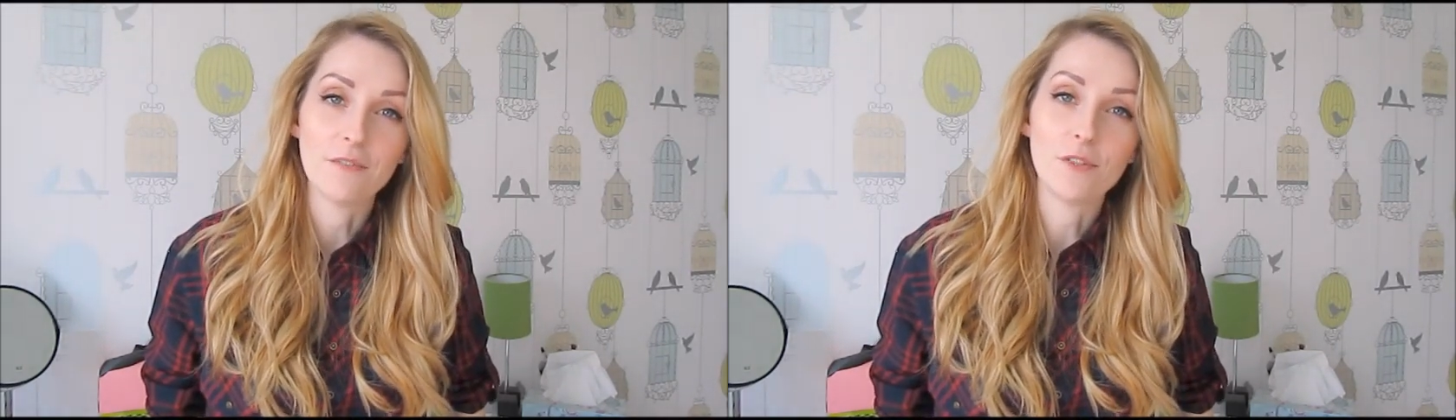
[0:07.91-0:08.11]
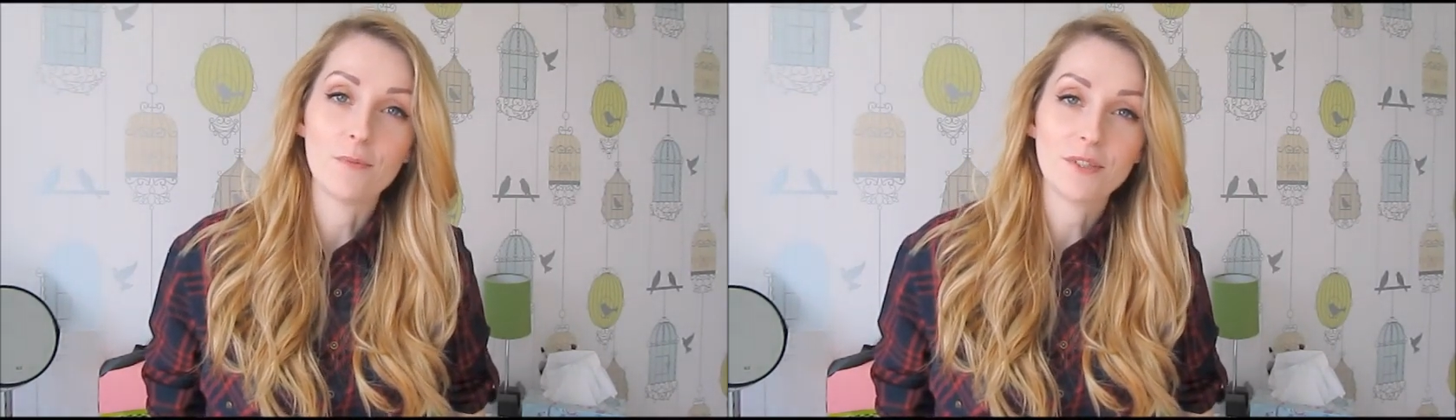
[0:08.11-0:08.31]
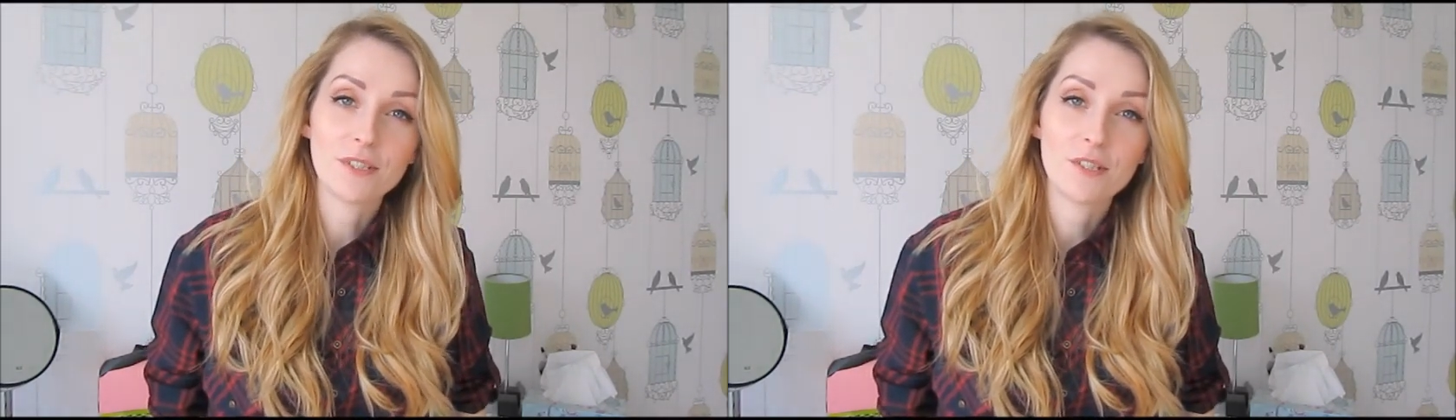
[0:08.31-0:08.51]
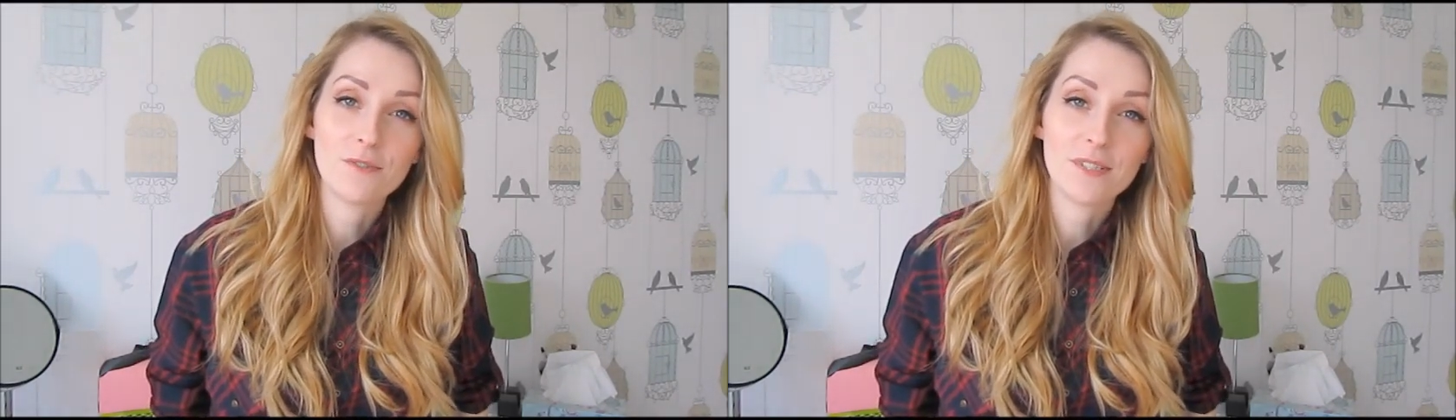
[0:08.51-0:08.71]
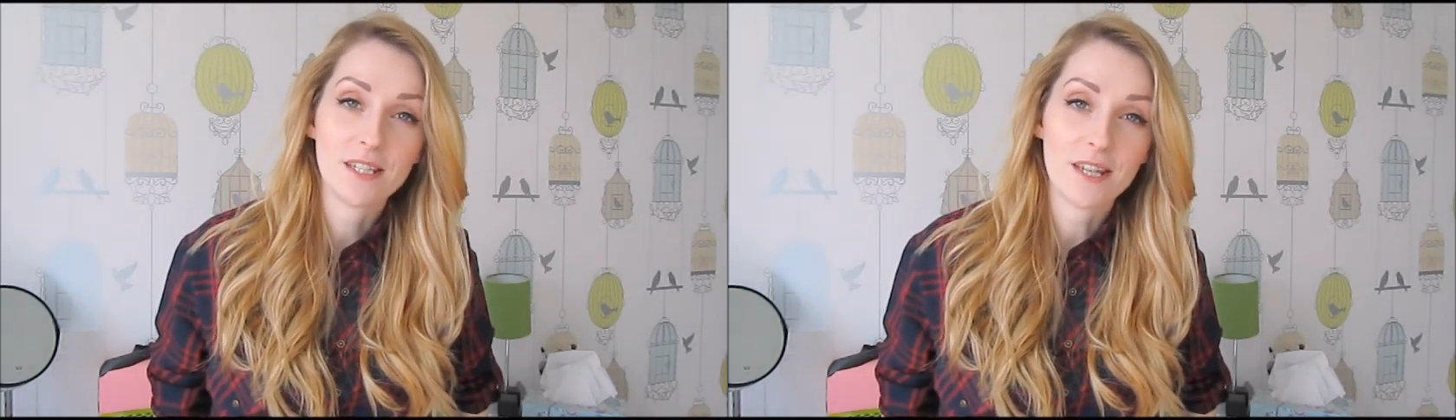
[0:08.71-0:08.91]
If you want
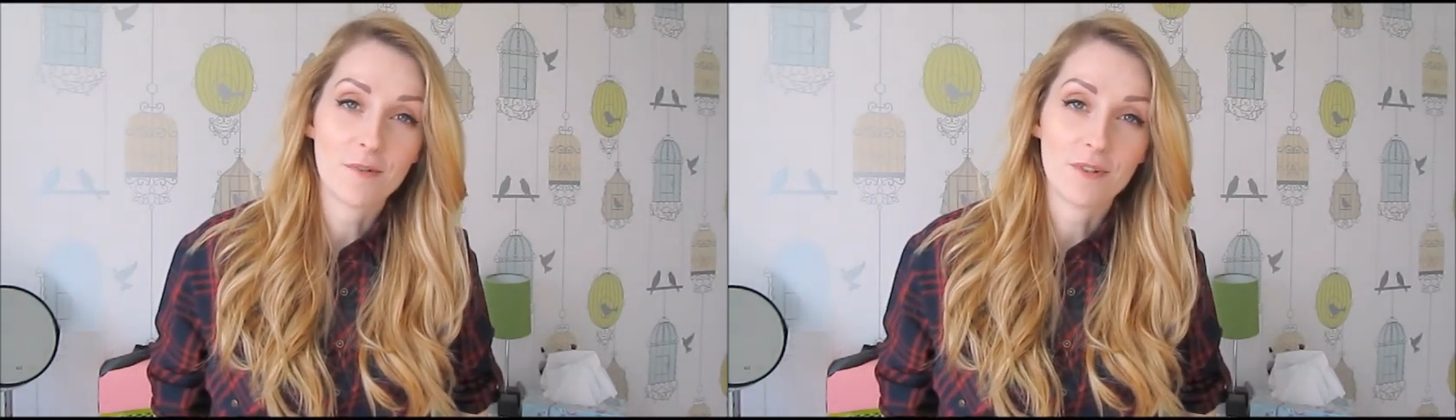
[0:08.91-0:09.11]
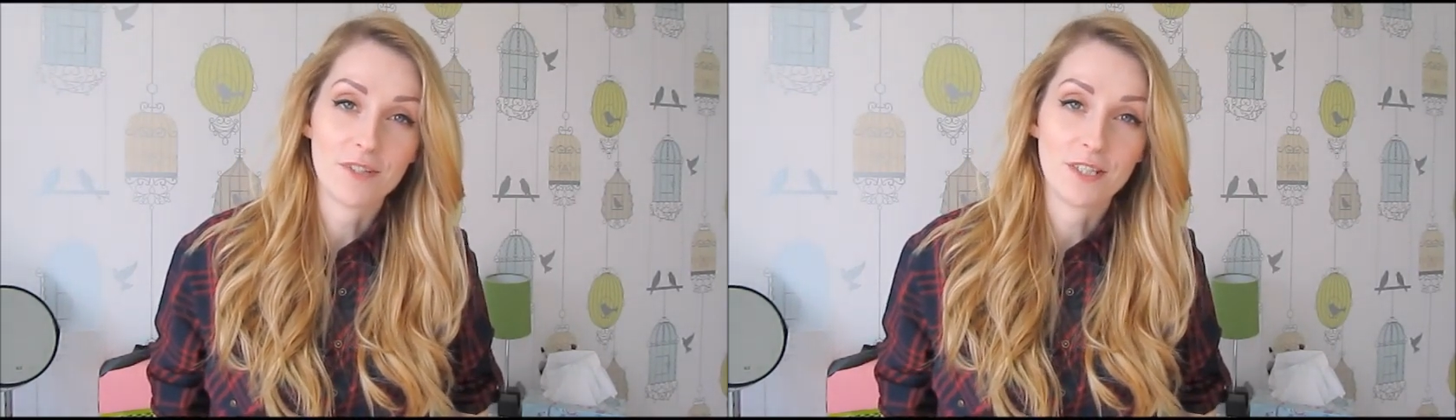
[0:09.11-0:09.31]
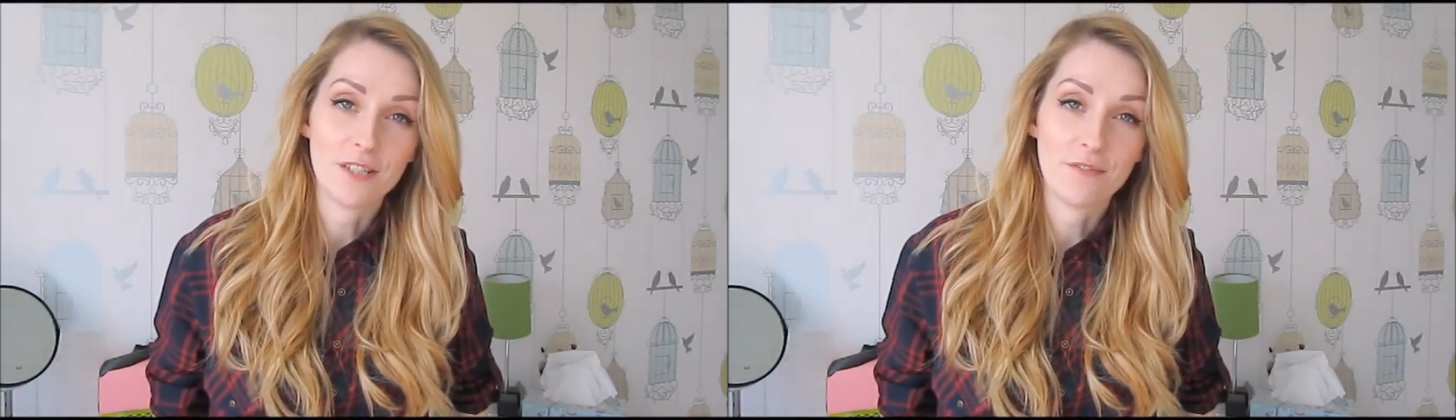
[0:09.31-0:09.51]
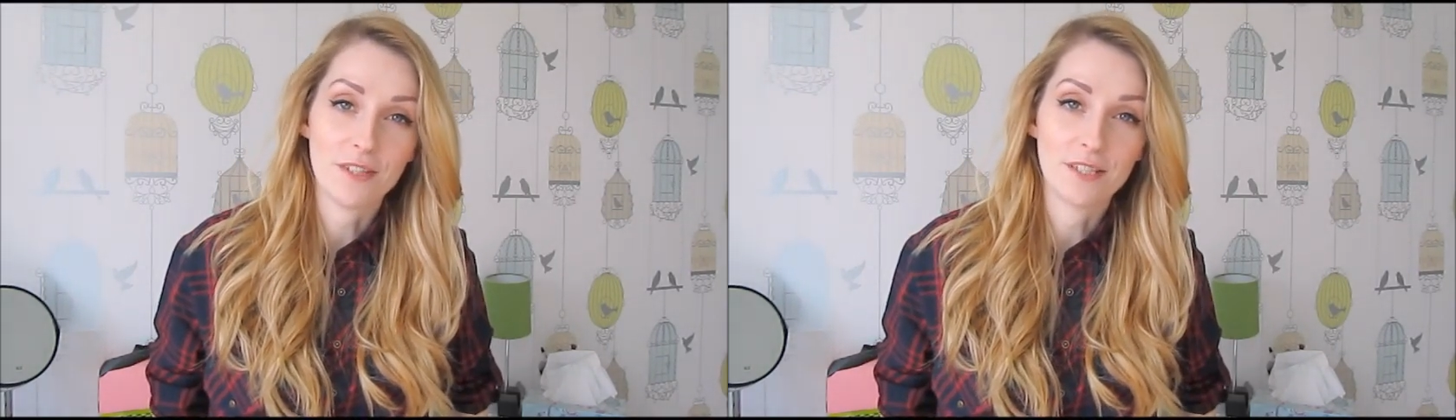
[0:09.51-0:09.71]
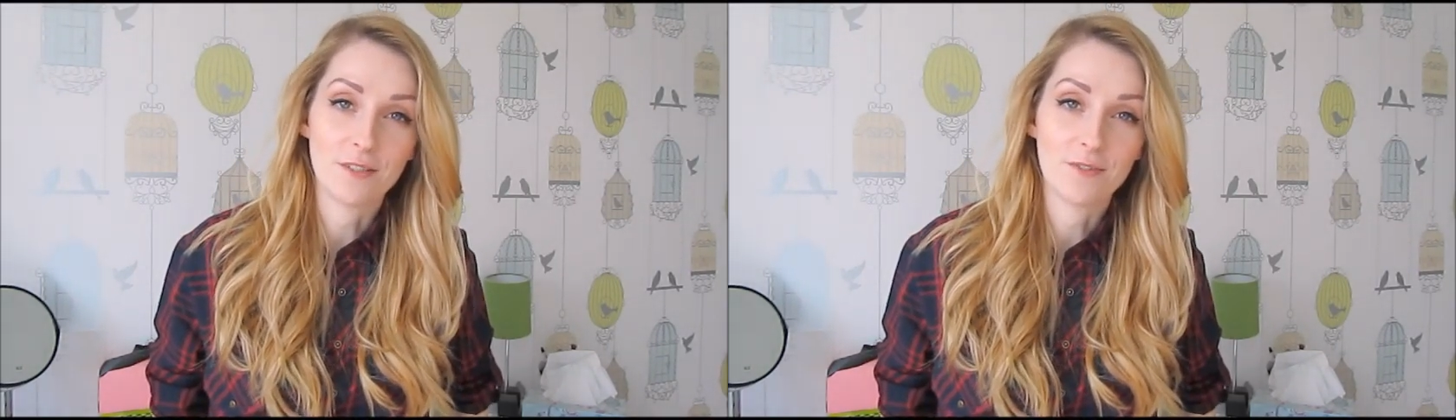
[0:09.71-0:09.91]
to see how I
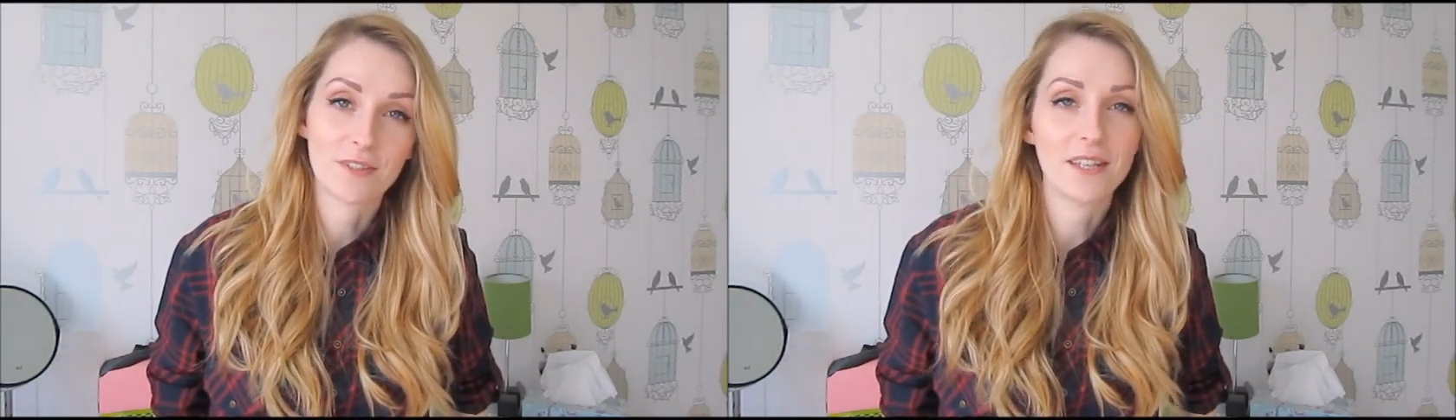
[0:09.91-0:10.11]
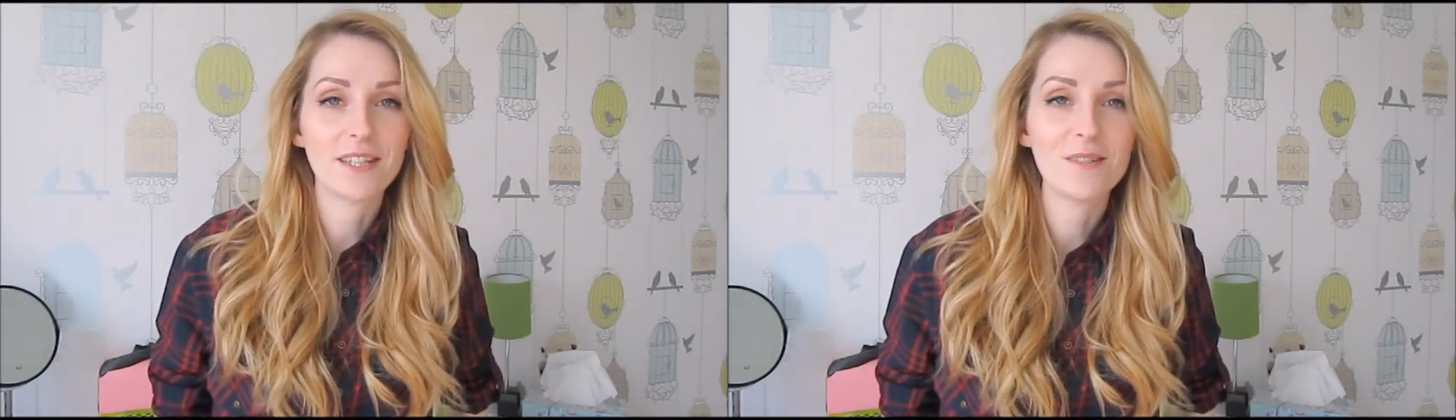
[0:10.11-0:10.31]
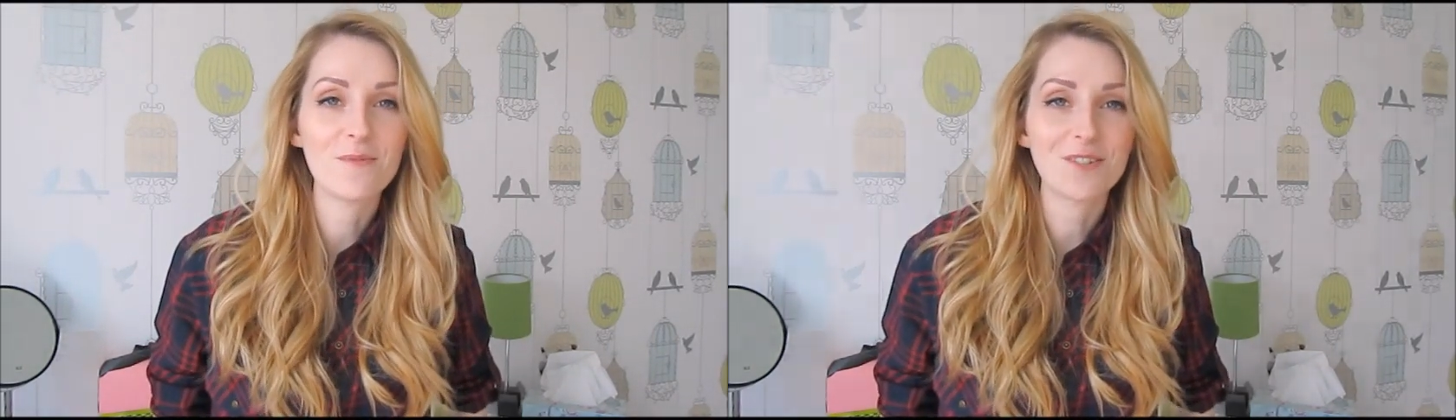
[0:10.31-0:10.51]
achieved this look, then keep